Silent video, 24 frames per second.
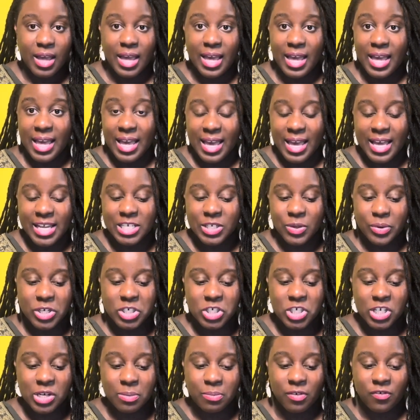And
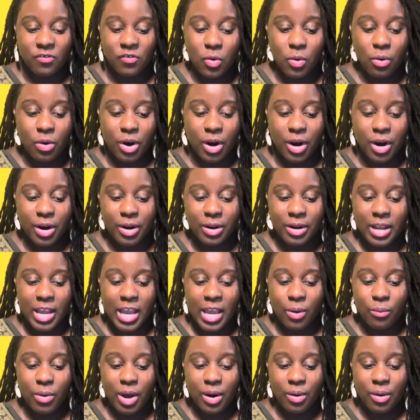question number 4,
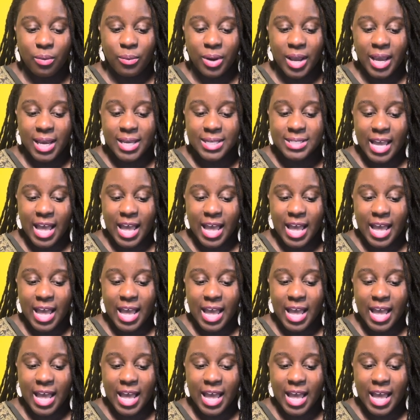in what ways